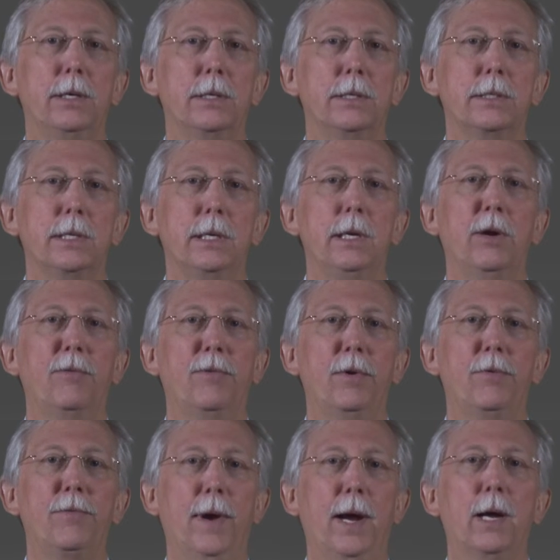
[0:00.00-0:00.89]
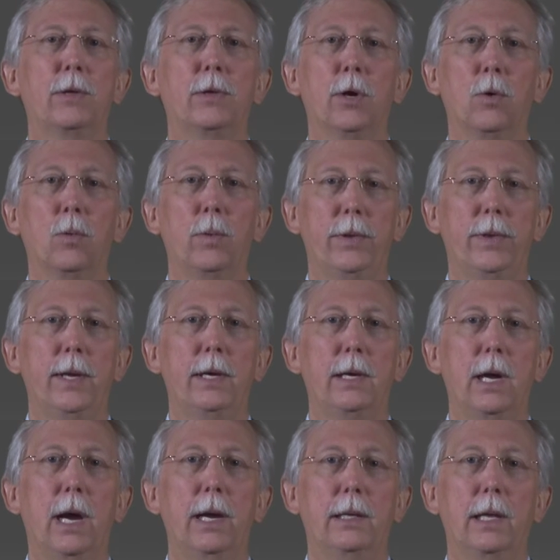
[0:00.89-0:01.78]
to see if in fact they're
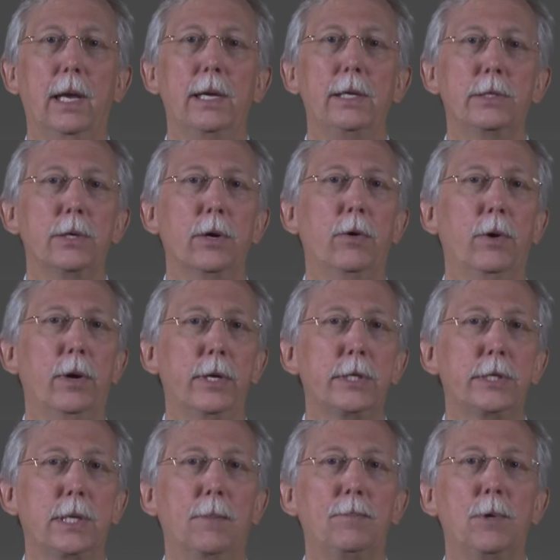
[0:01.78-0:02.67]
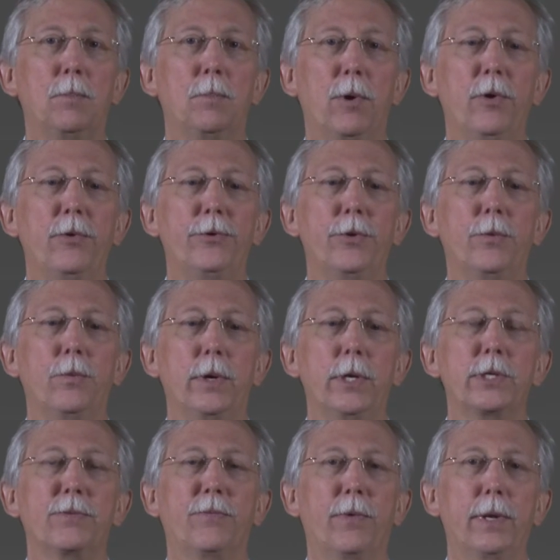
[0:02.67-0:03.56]
within guidelines and are acceptable to
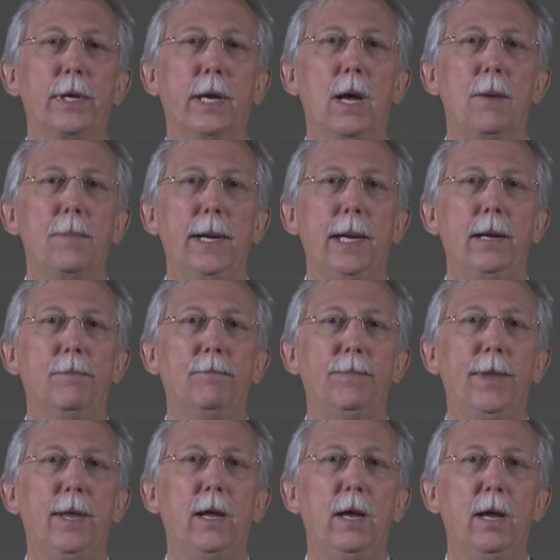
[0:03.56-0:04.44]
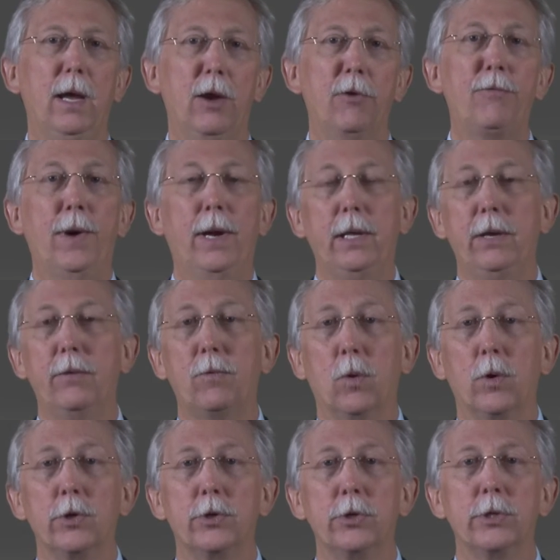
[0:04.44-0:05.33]
risk for the company. And finally, of
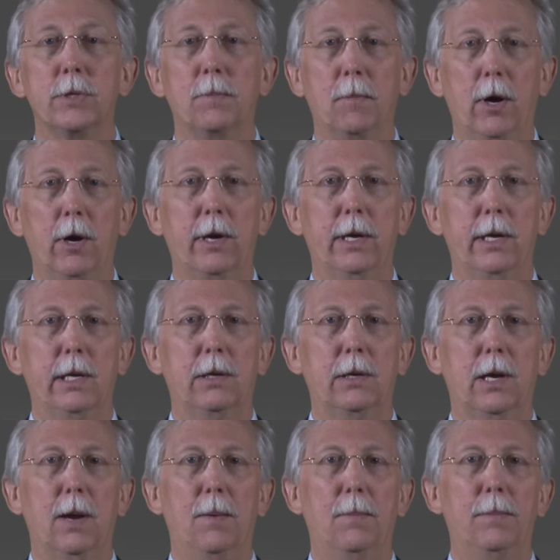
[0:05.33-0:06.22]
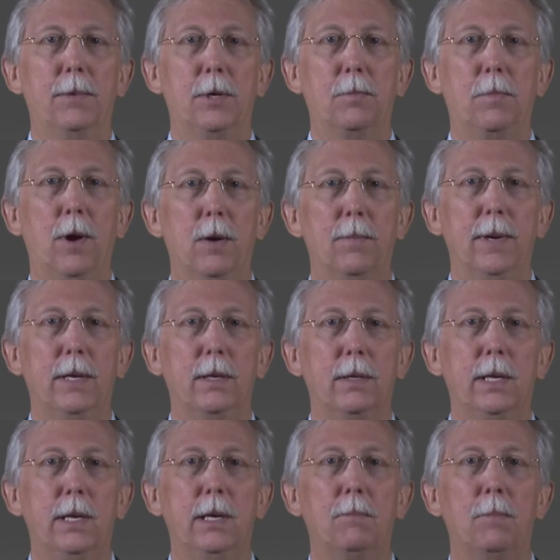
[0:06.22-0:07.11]
course, there's a marketing department.
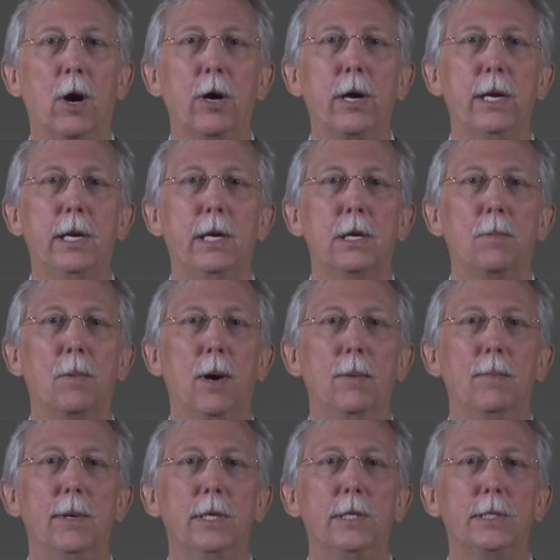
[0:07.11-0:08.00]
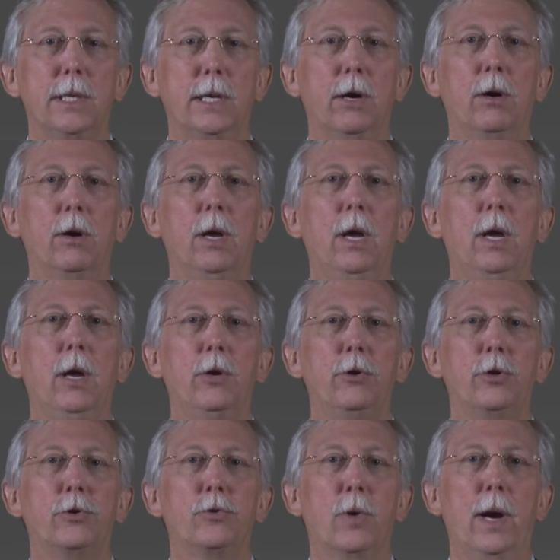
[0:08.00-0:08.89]
The marketing department is there
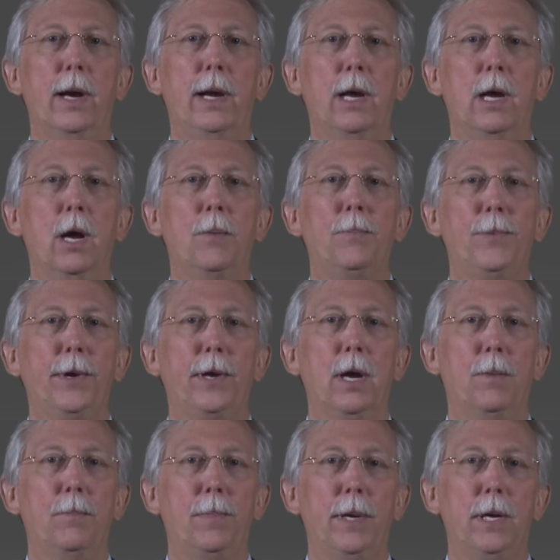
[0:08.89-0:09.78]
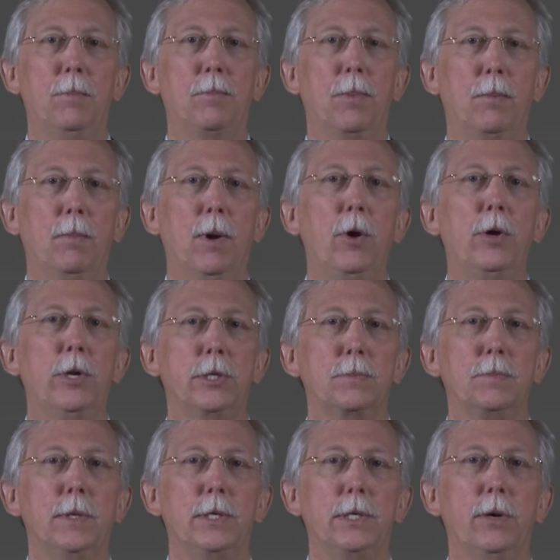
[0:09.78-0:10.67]
to try to help the company promote
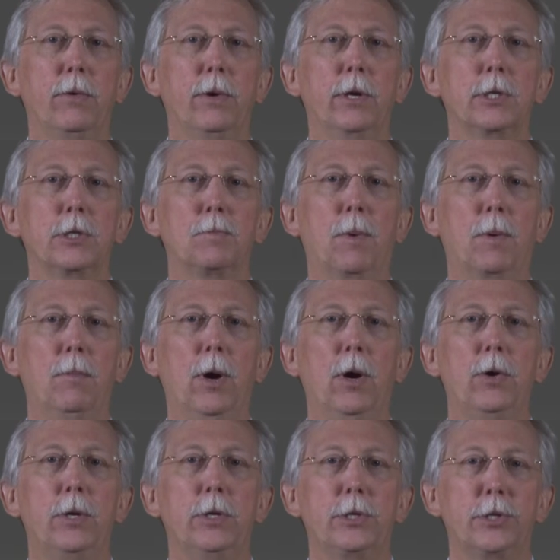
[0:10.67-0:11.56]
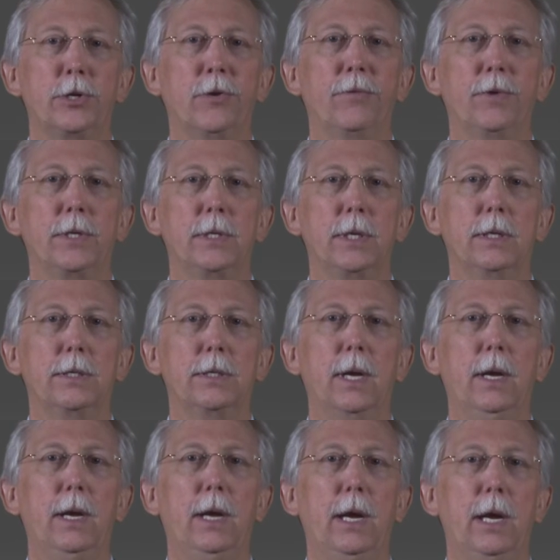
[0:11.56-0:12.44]
its materials, to promote its
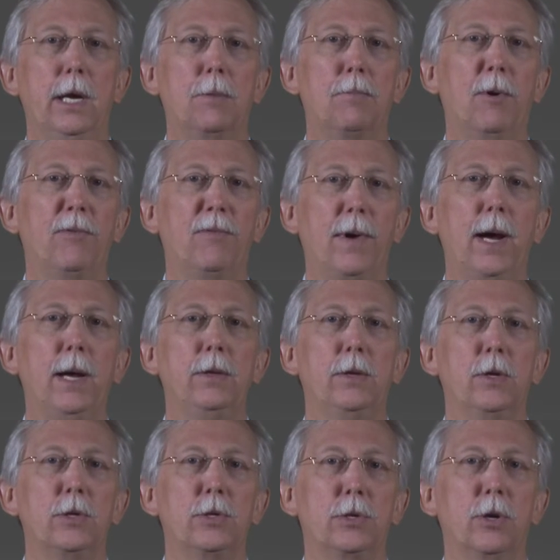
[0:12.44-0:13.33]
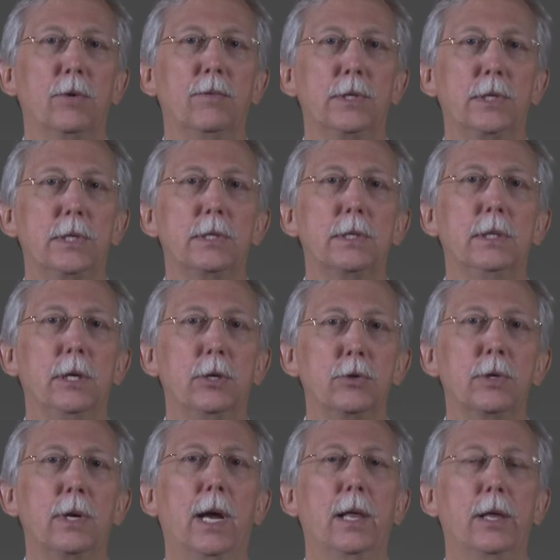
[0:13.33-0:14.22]
services, and to provide those services and
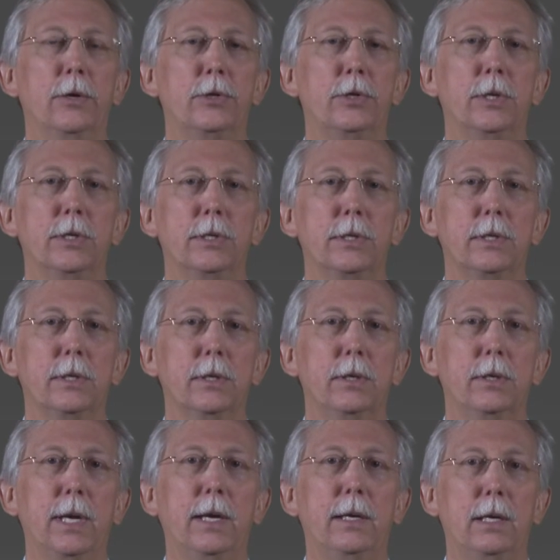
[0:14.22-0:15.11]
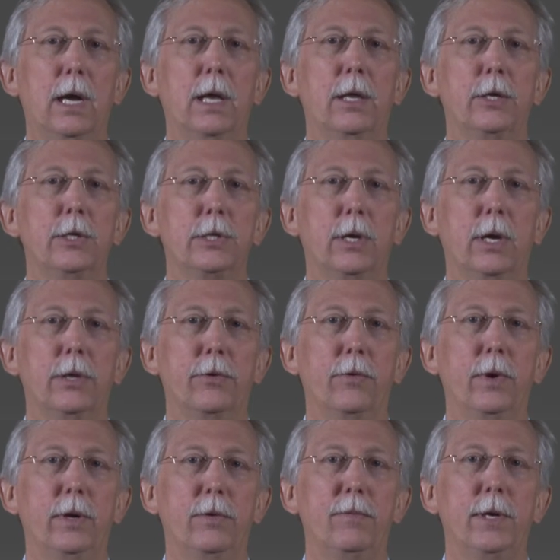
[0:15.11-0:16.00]
that knowledge to
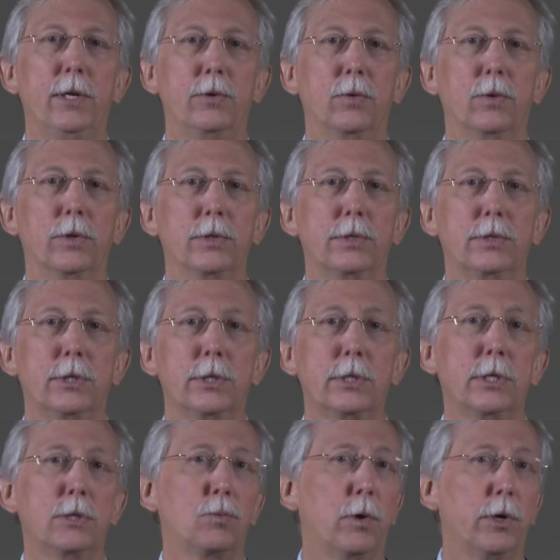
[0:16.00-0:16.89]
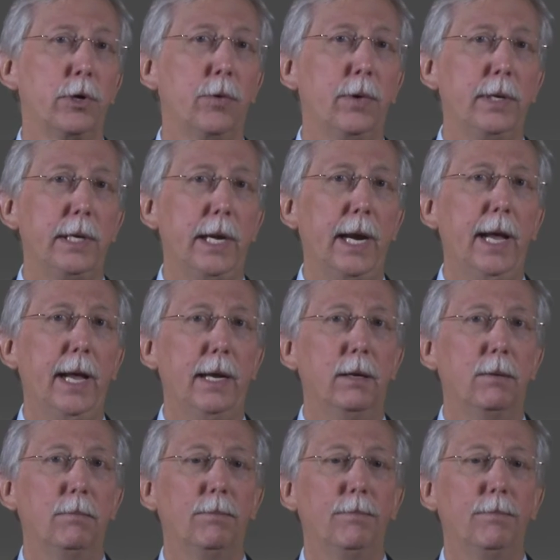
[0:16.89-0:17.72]
other individuals, just as we're doing today.